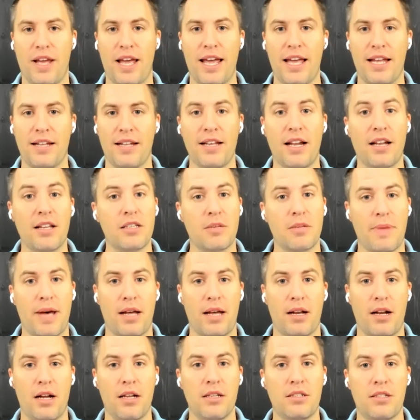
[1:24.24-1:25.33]
and tell us about
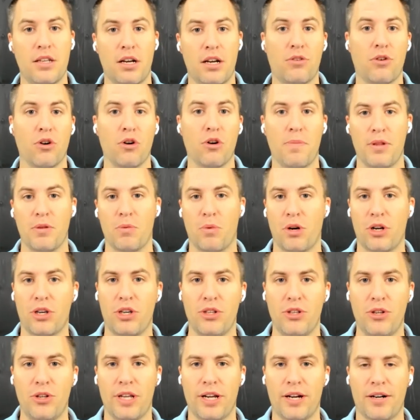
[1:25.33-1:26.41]
Unstuck Group and the work you
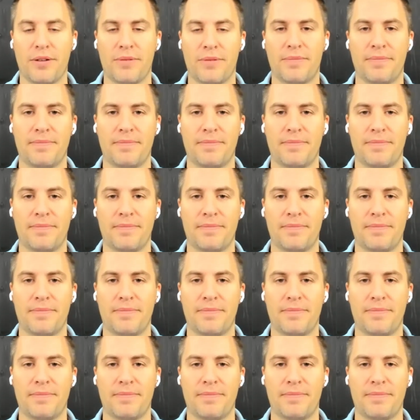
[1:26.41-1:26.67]
do there.